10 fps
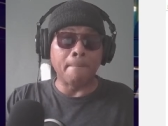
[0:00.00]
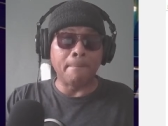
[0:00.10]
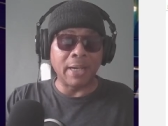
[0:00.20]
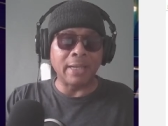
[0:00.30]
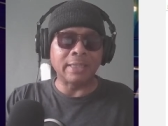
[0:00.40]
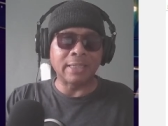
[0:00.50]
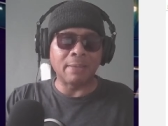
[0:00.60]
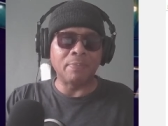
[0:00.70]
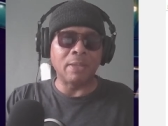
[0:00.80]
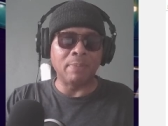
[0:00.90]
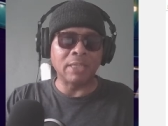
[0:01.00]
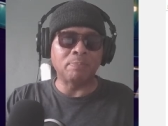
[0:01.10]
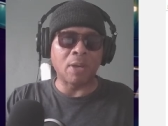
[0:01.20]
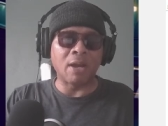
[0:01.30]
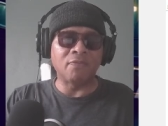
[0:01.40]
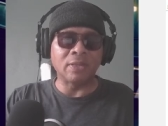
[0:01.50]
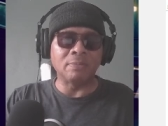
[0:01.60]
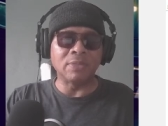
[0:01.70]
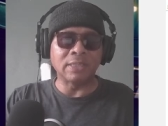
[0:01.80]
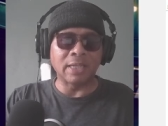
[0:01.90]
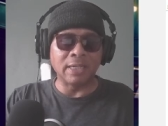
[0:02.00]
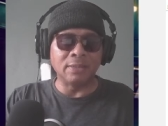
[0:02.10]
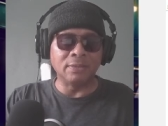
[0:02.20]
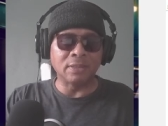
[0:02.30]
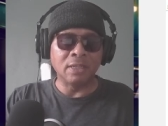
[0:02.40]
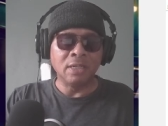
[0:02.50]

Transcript: but kept the best part for themselves.